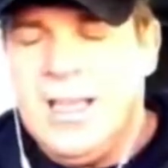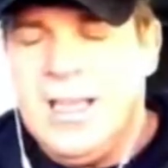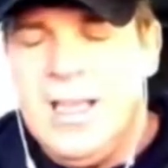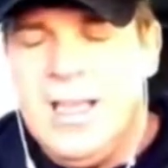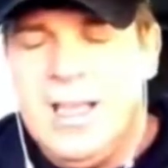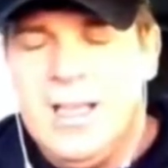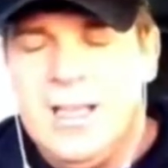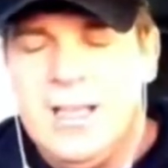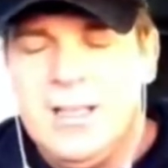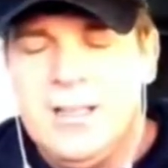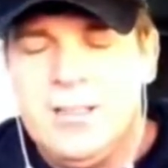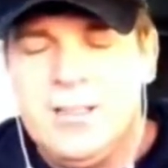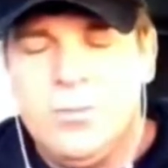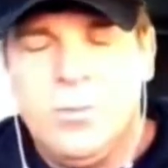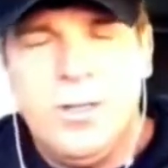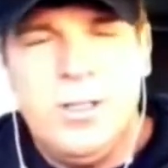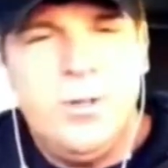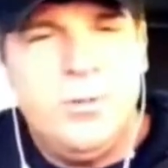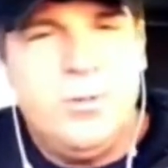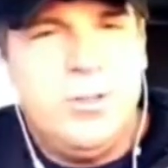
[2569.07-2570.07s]
And
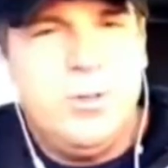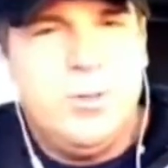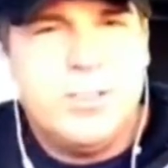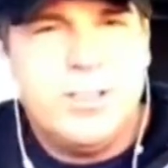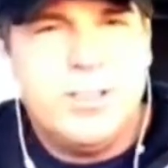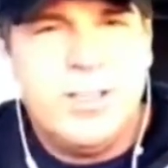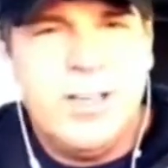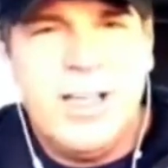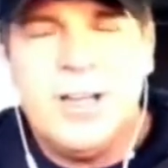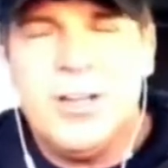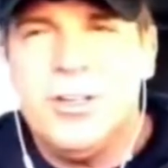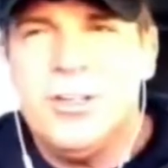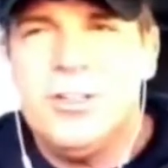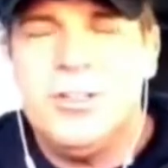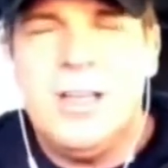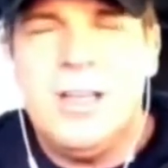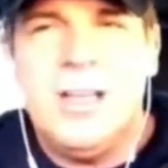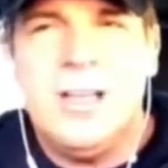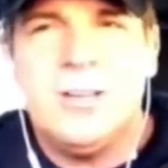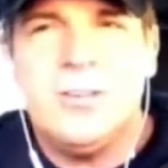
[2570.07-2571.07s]
what you would do as an
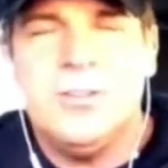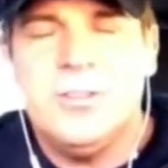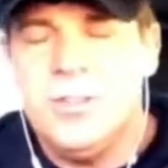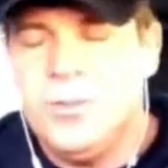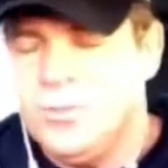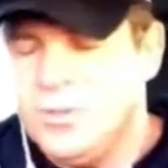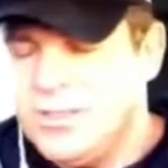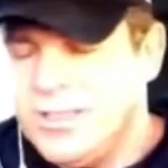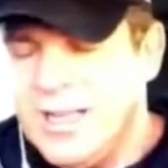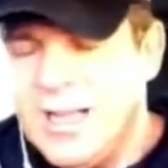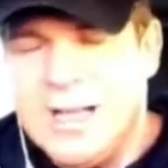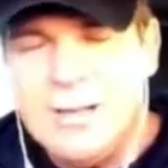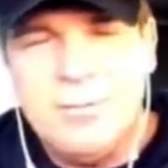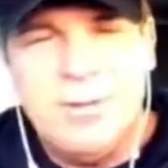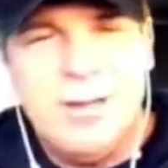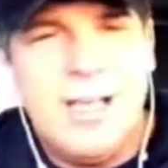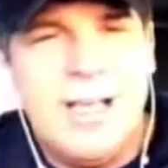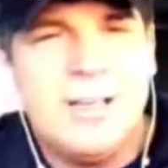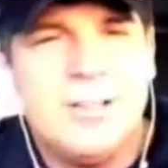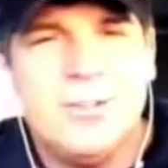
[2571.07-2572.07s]
actor is you would say,
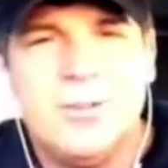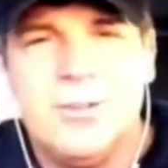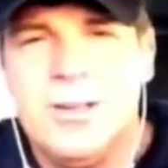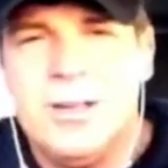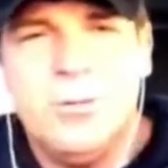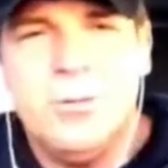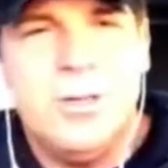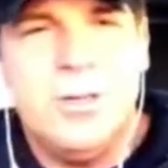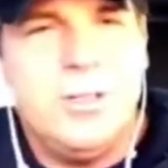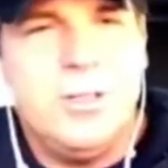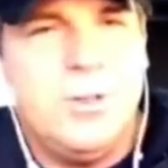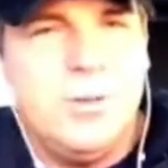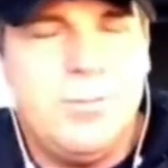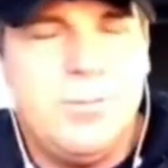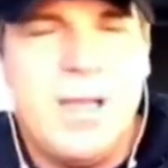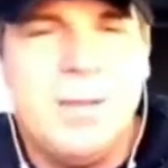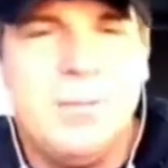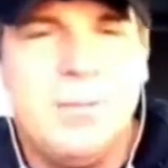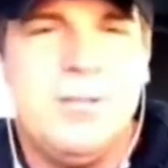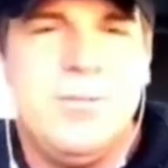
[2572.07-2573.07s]
I'm an actor and I want to do a
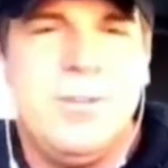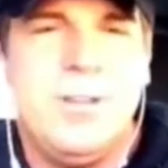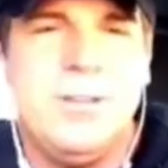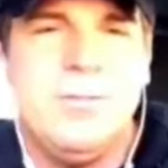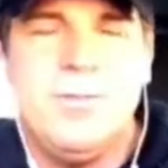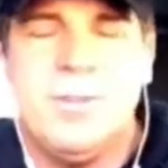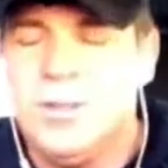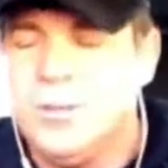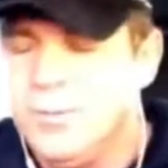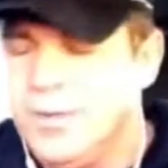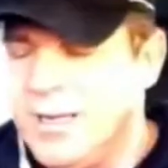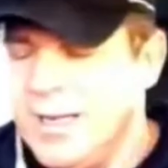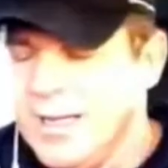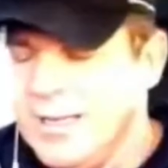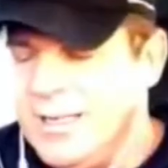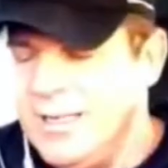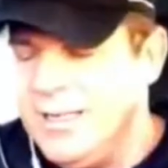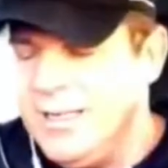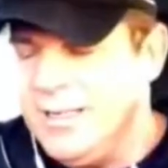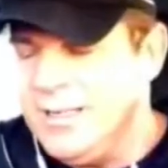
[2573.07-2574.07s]
Batman film, and
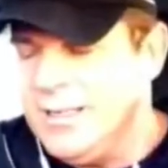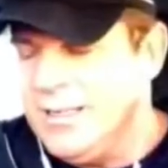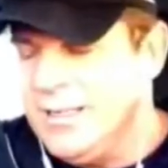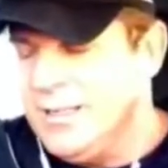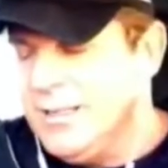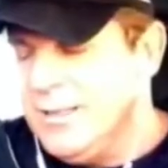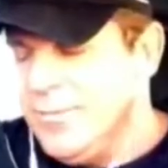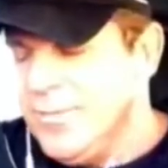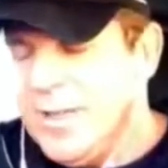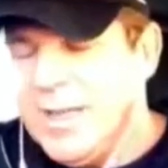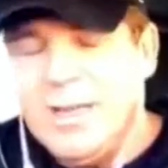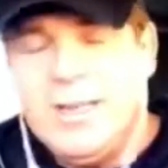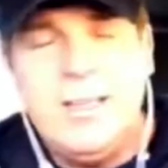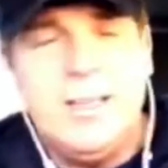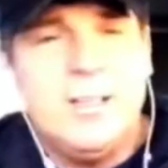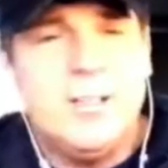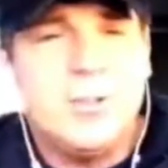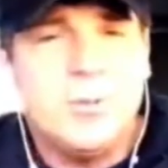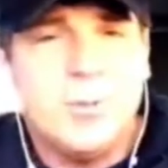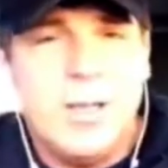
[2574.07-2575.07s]
I
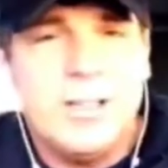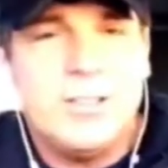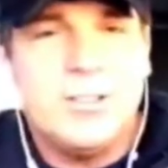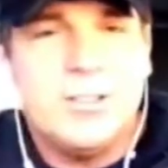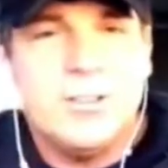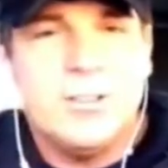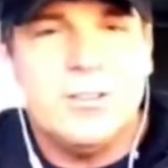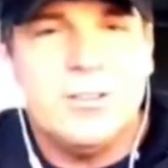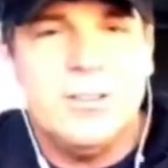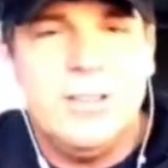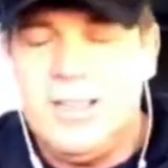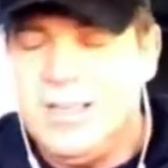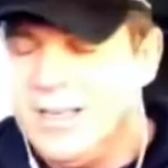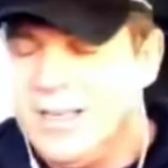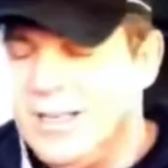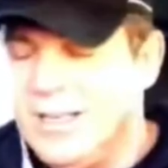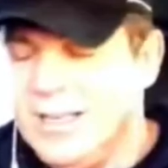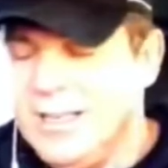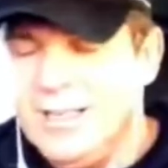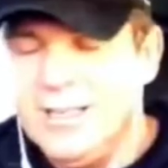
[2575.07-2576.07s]
need a director, and
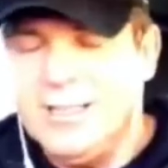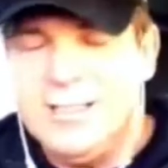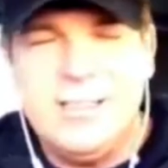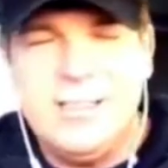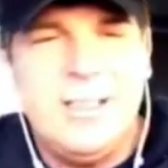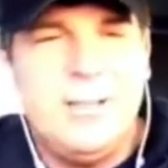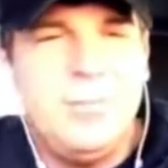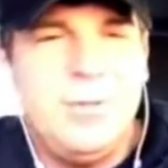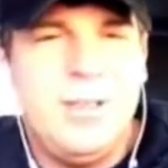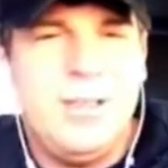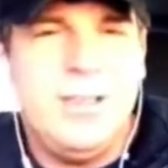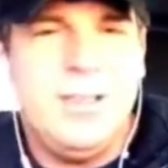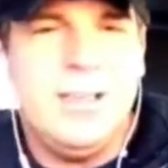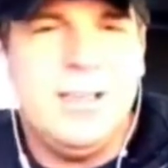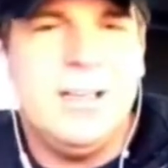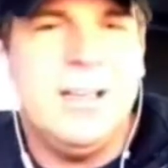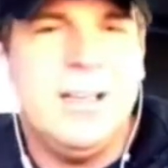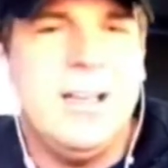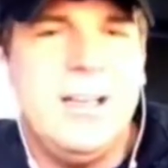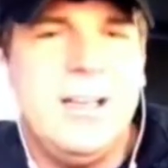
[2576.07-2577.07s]
I need a
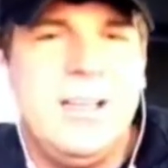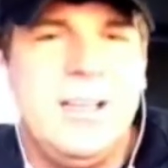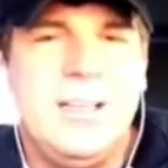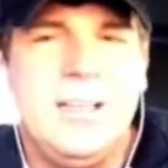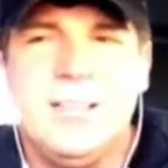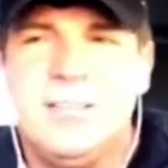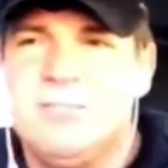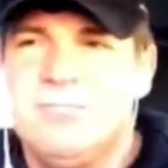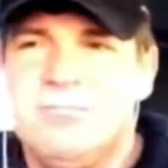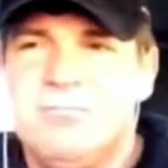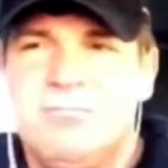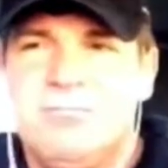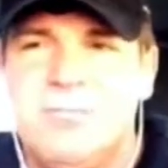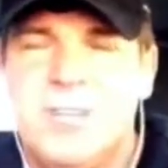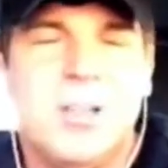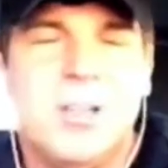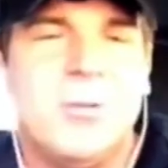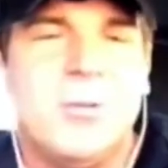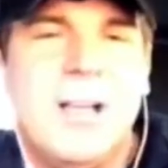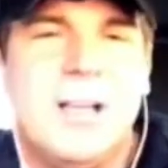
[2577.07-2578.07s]
DP, and I need
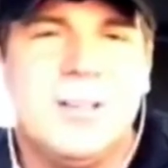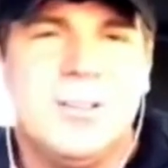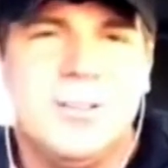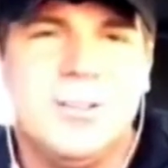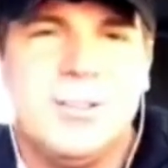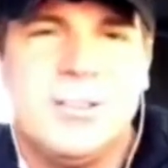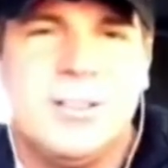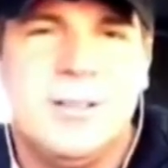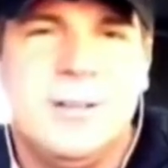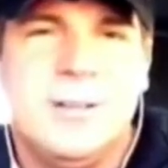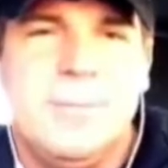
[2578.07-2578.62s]
other actors.